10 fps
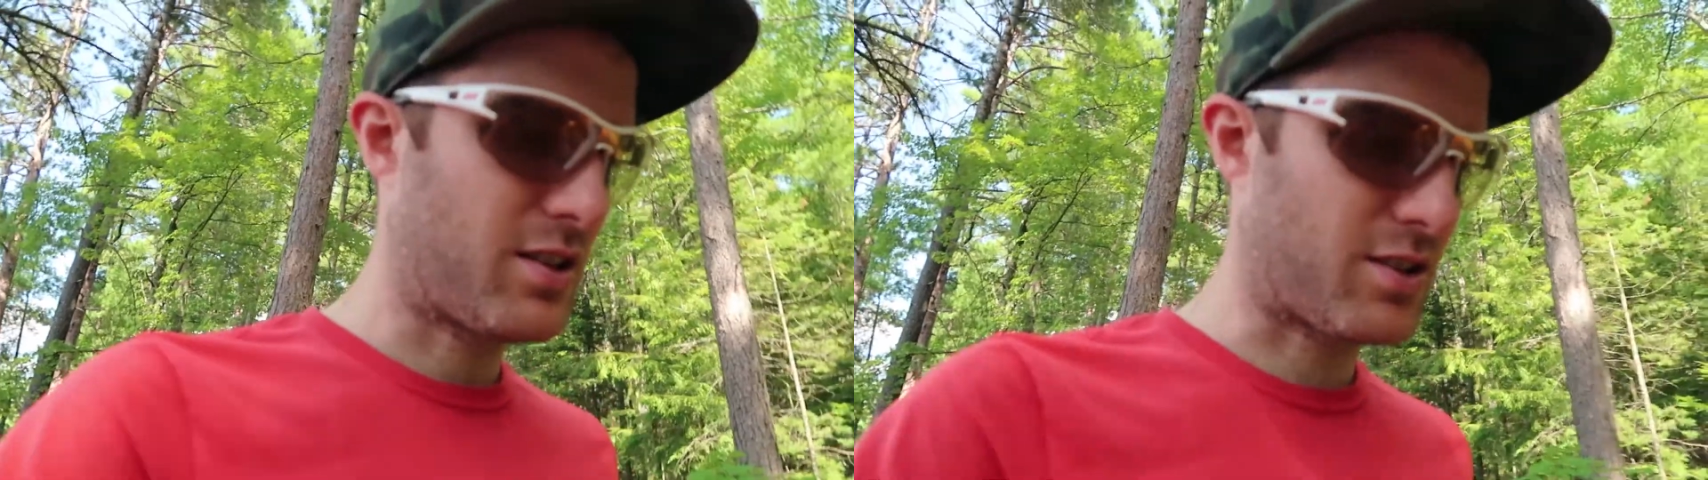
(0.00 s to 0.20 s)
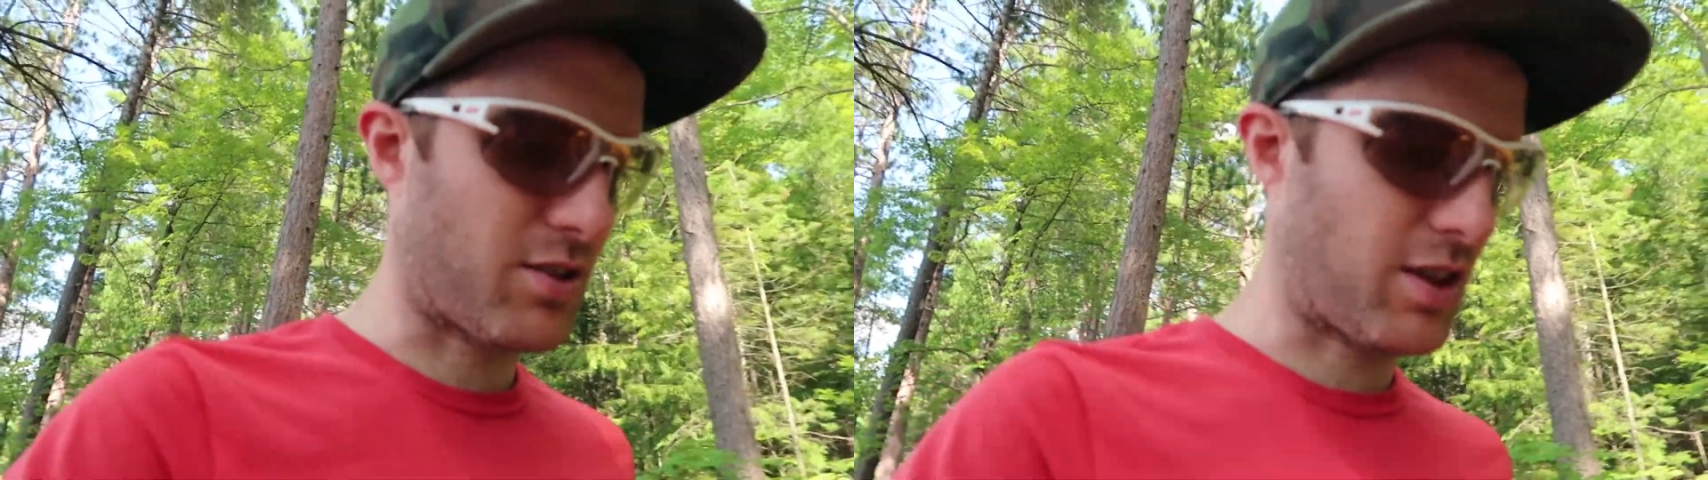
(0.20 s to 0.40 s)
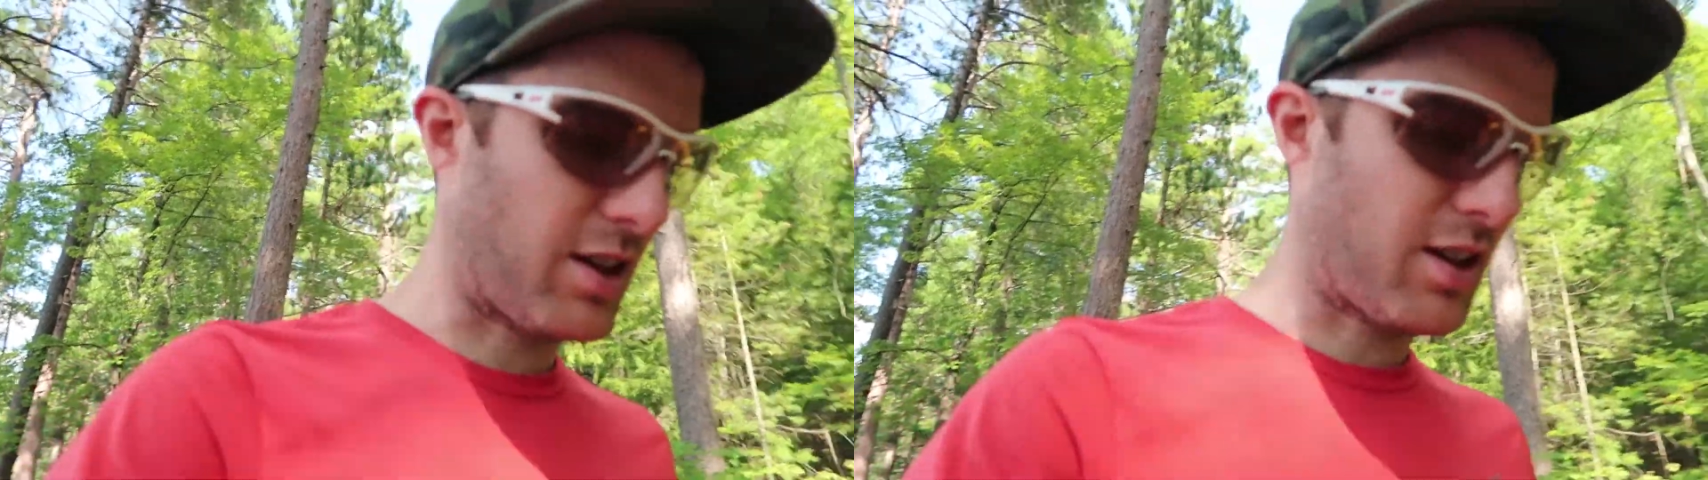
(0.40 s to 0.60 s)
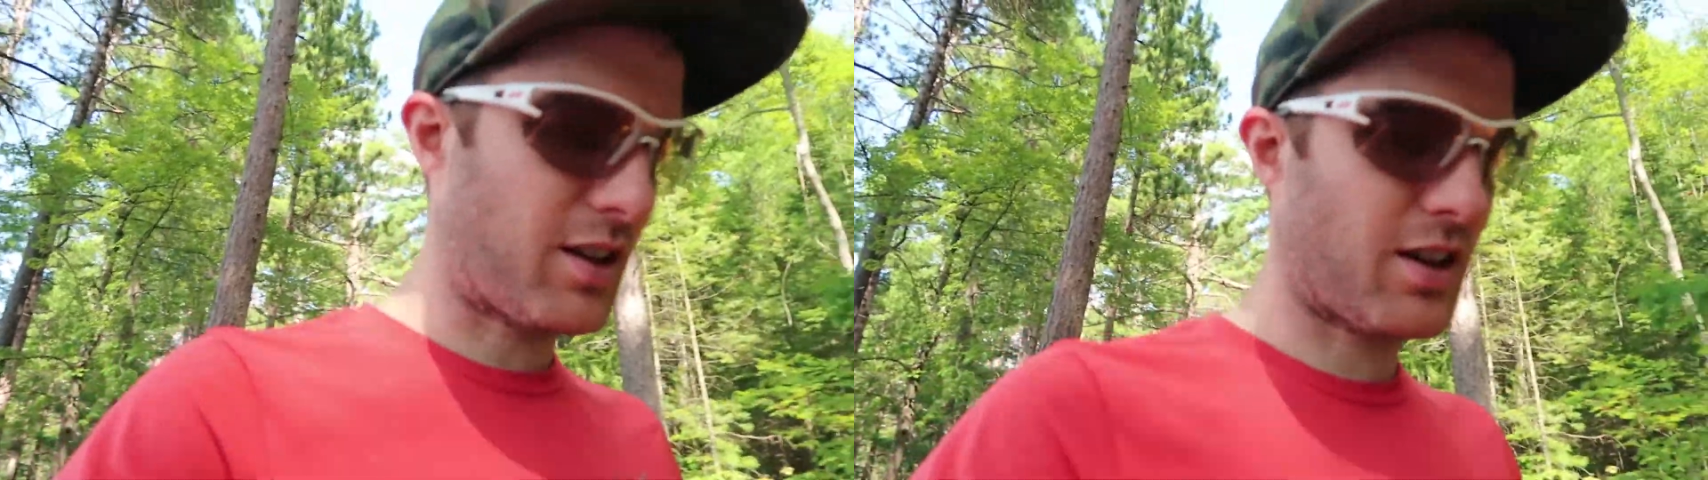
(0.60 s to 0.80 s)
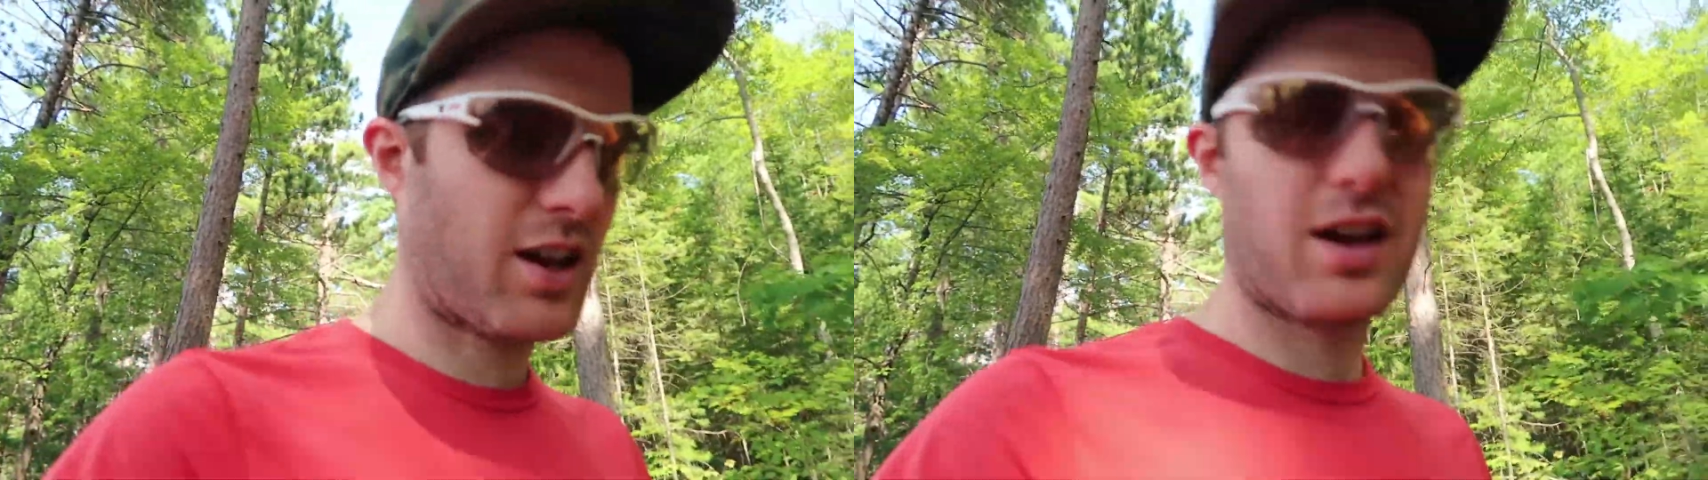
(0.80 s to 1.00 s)
so they
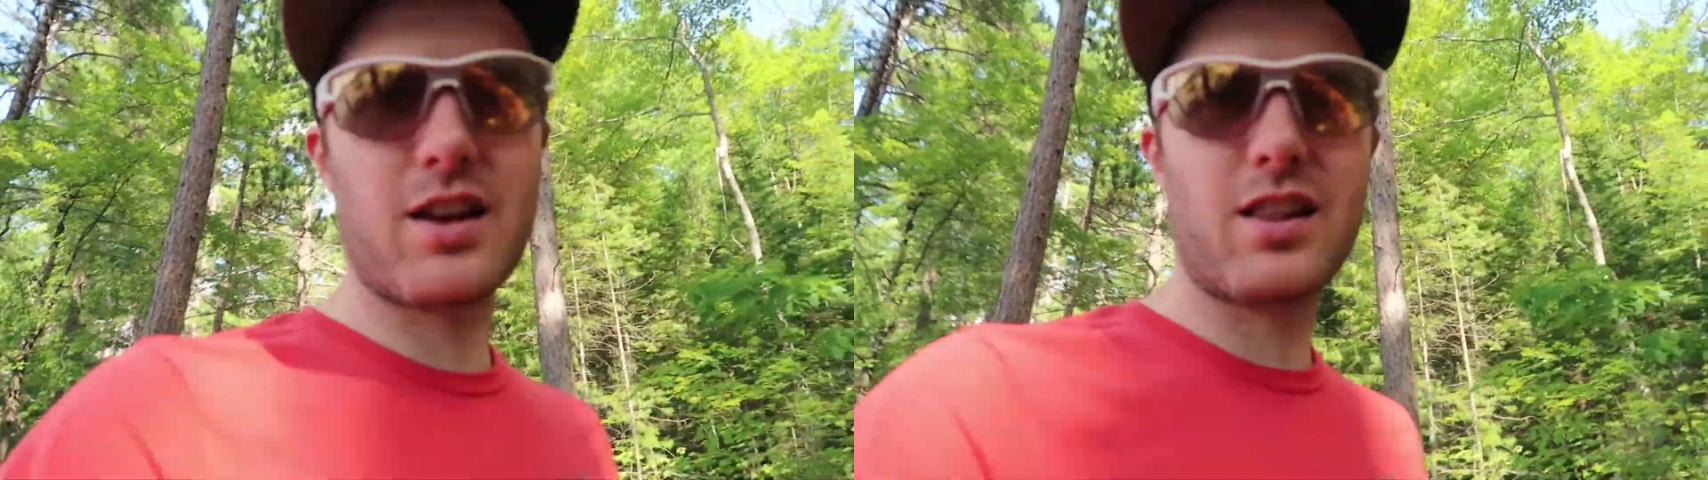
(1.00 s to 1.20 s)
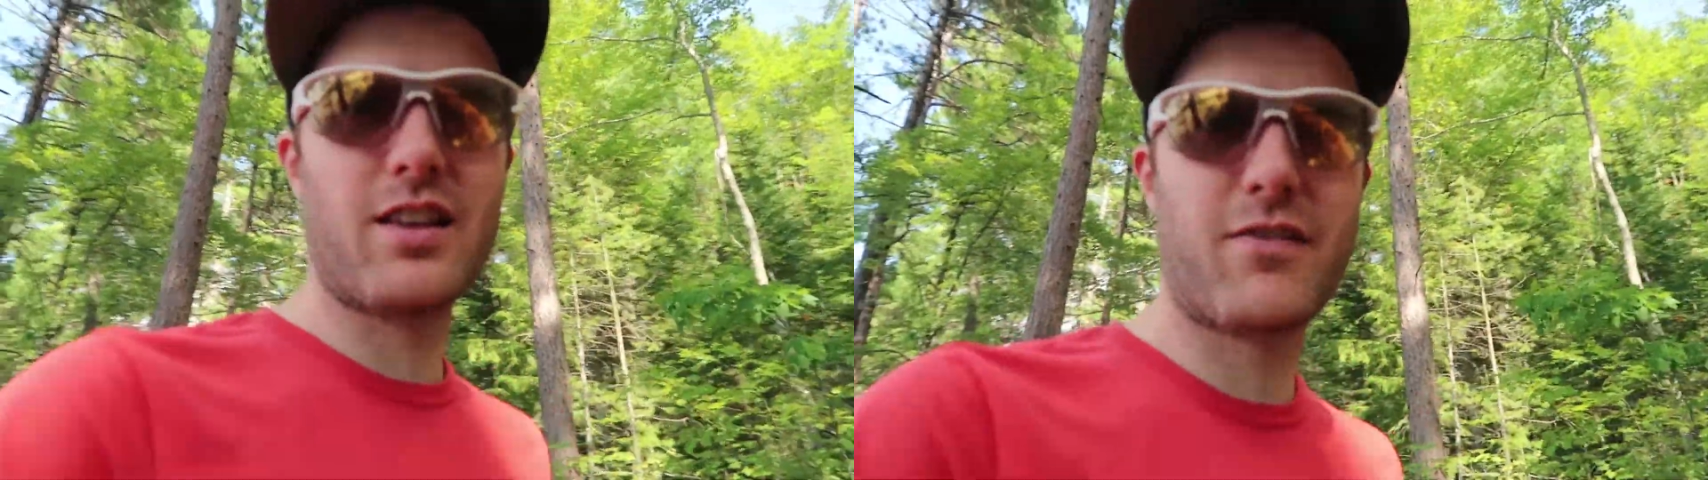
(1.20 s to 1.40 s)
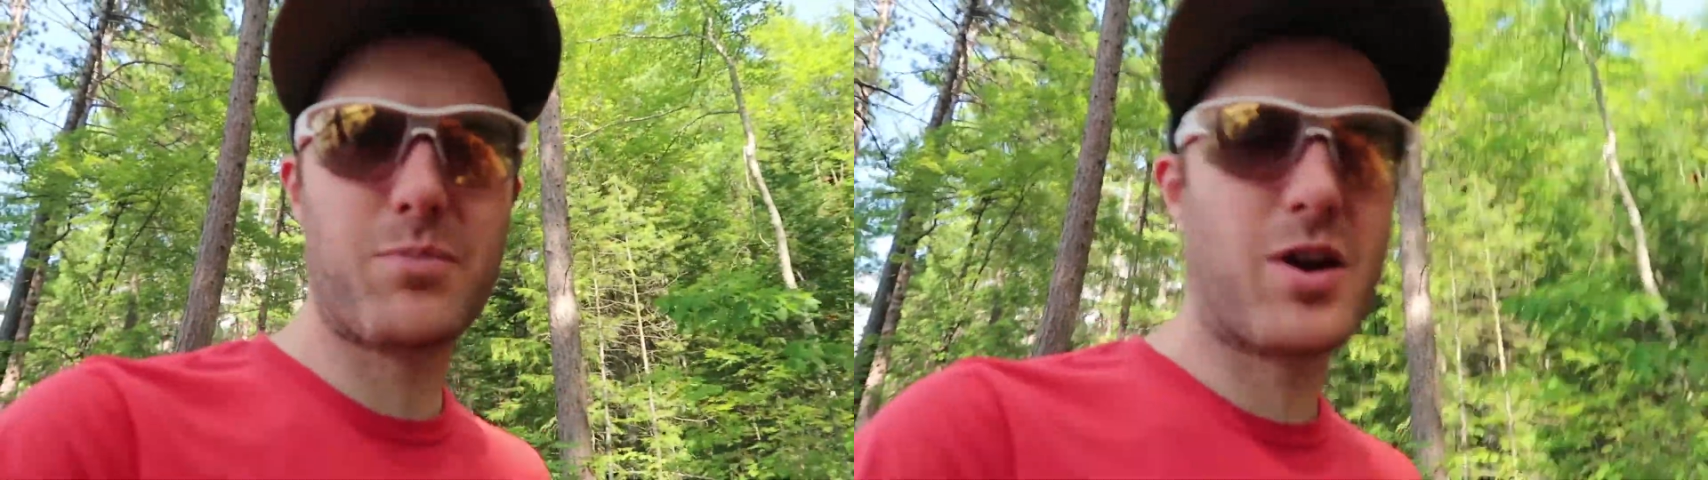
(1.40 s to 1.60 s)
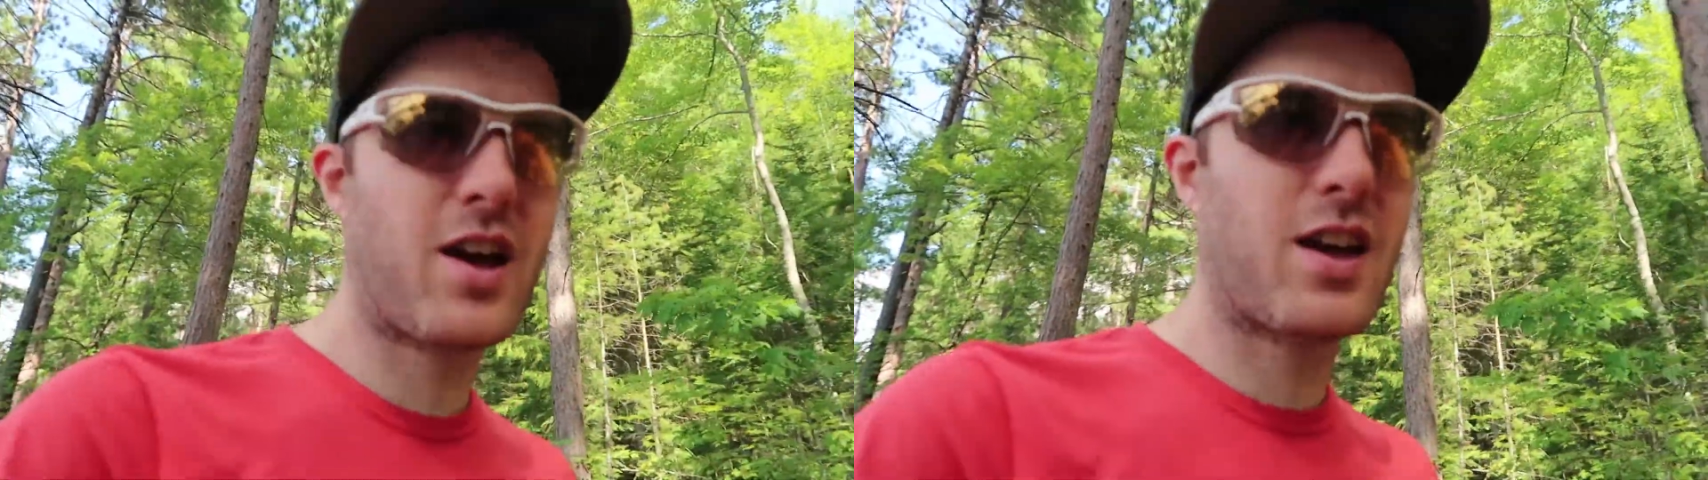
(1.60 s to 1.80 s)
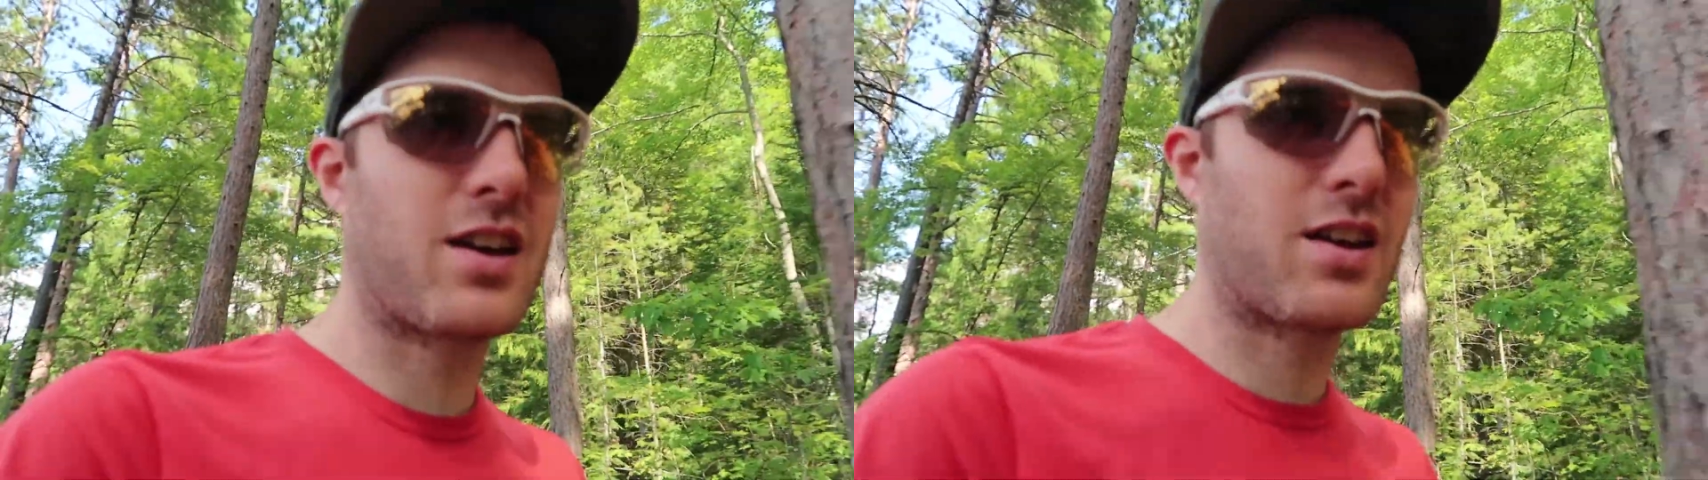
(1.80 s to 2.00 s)
get left
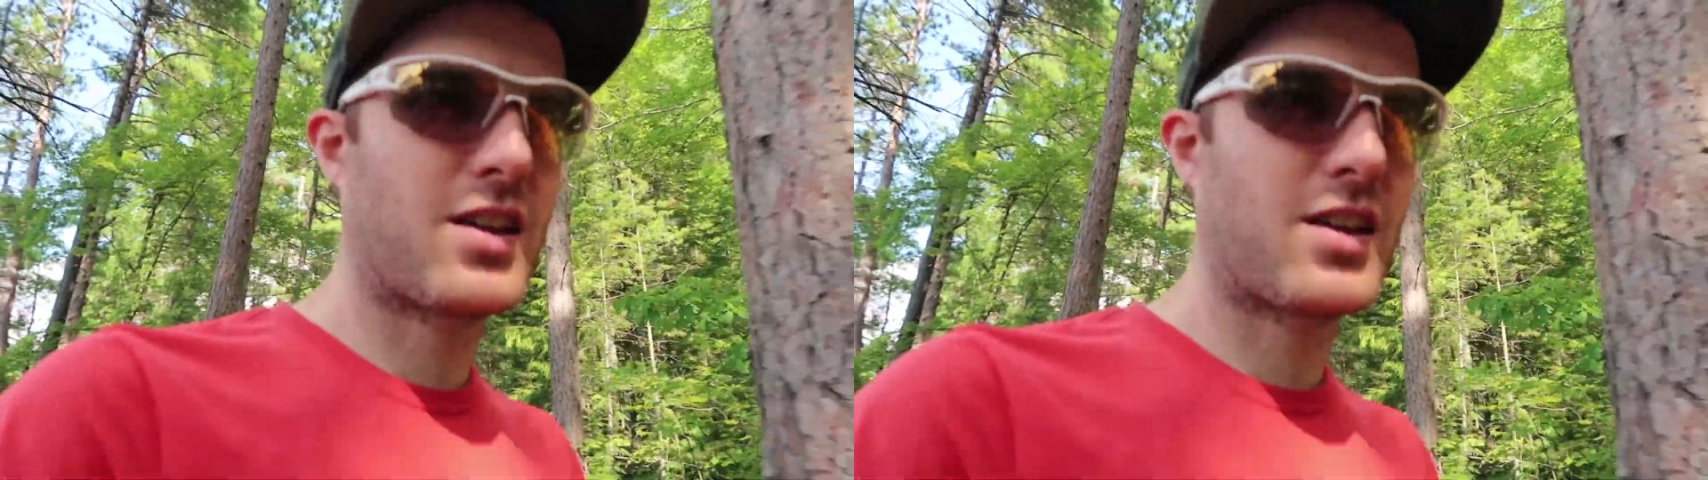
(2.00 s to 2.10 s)
behind,